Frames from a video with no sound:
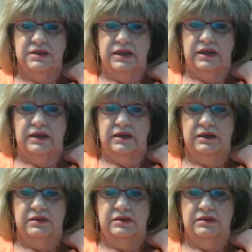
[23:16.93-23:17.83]

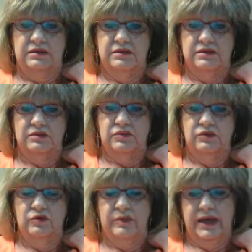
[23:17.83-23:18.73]
and we
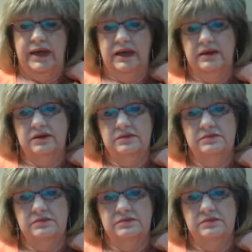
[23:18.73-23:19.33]
were back